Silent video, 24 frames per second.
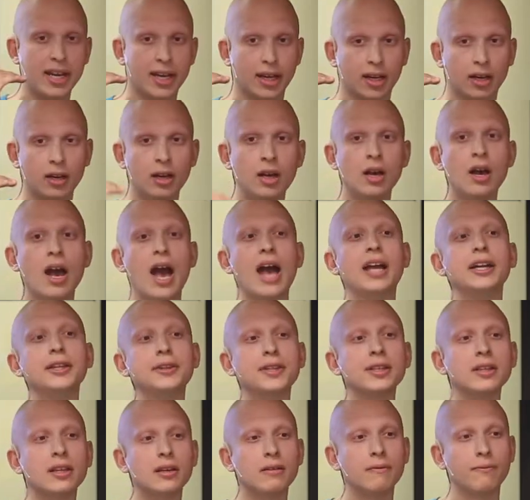bidding,
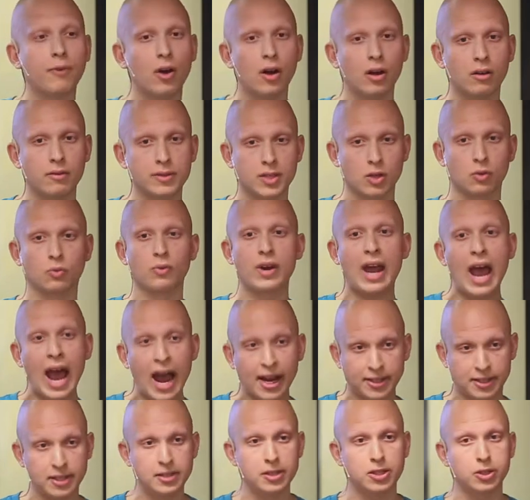anything that involves
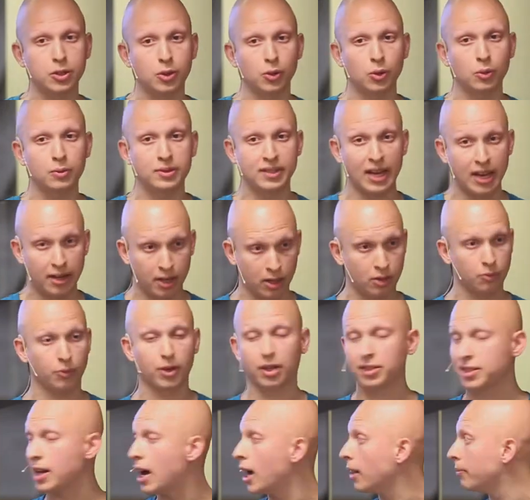reacting to data
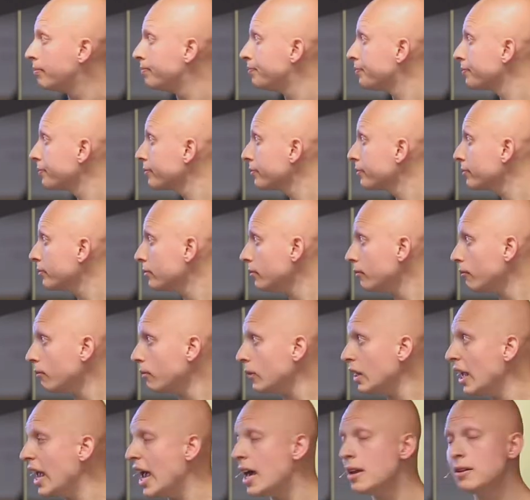in real time.
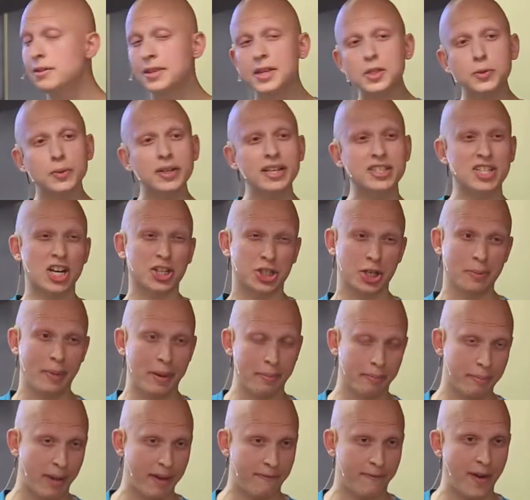And this one is
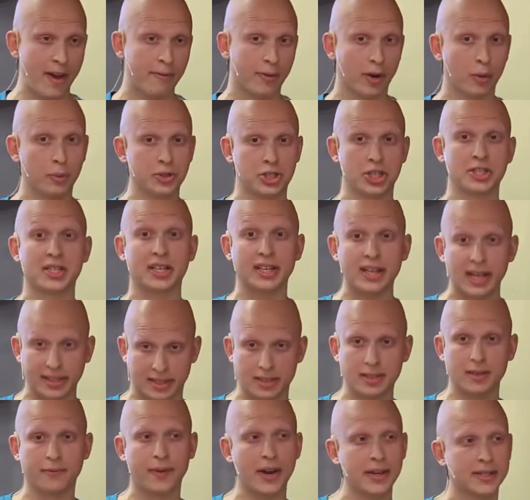actually my favorite, which is
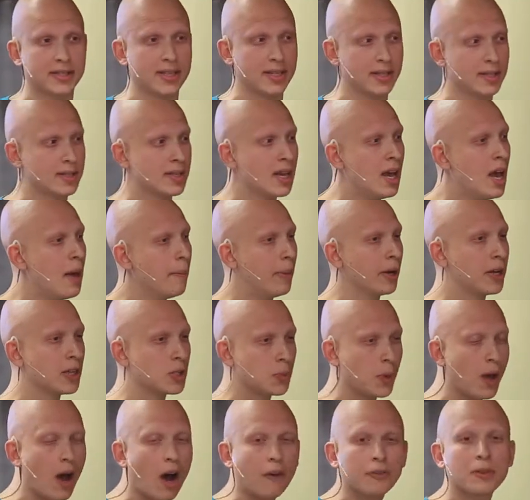connected devices.
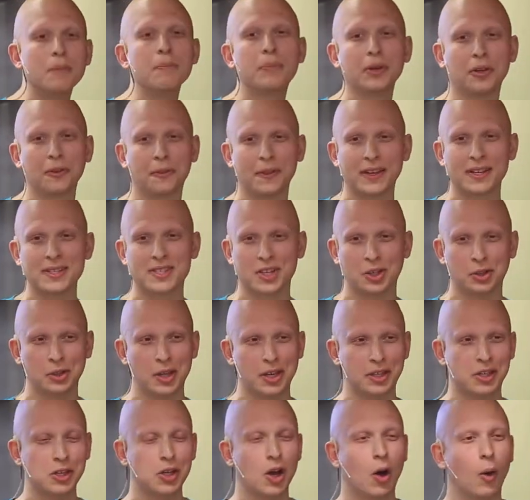Because we often build things that are
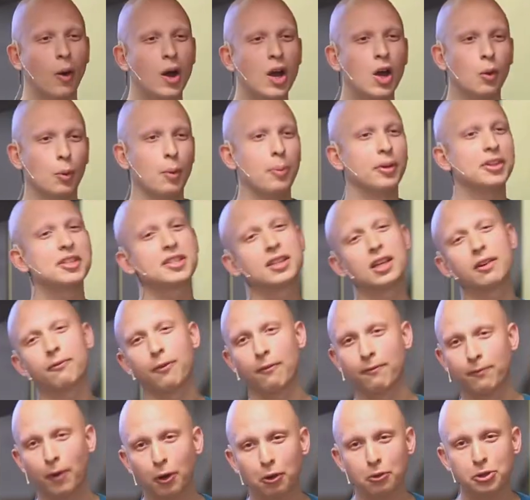like, we're building something
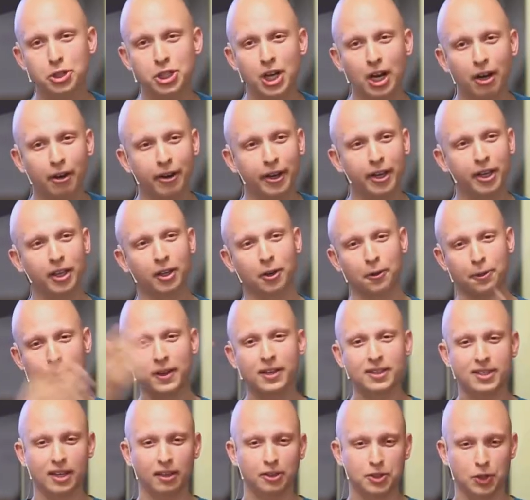for photo sharing or
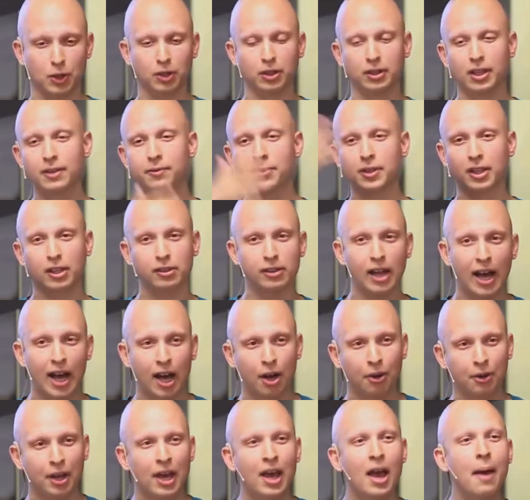things that sort of live in the
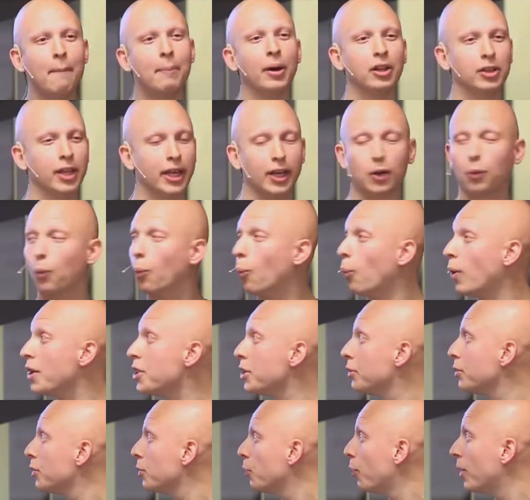cloud. But like
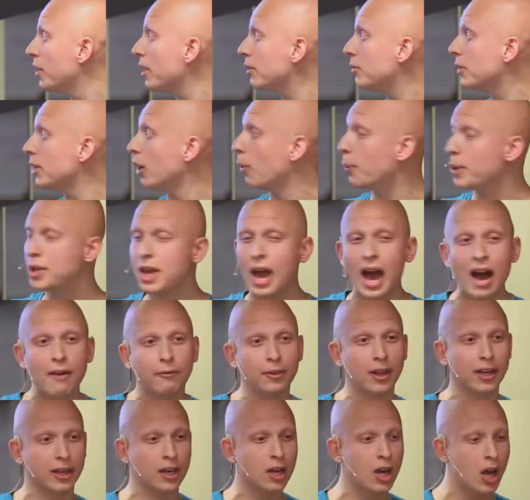when you
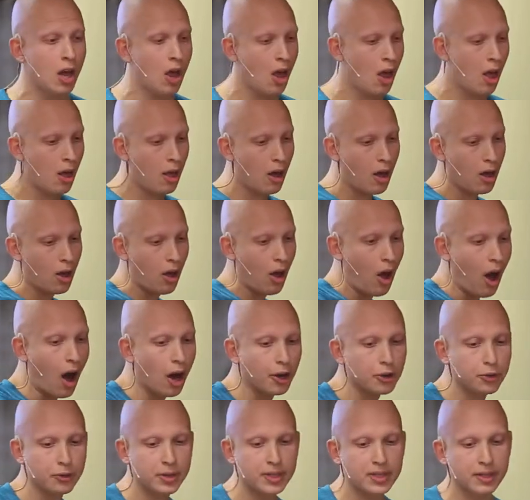have like
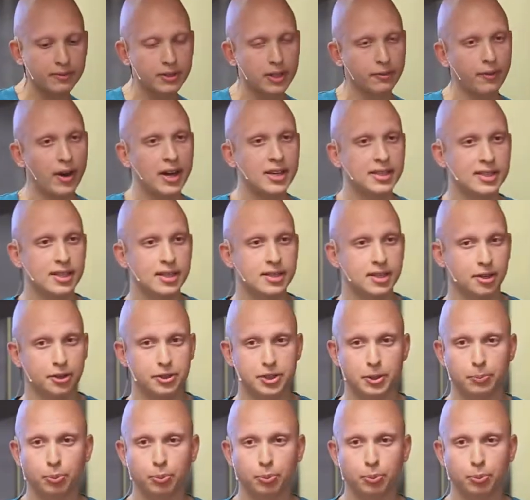hundreds of devices that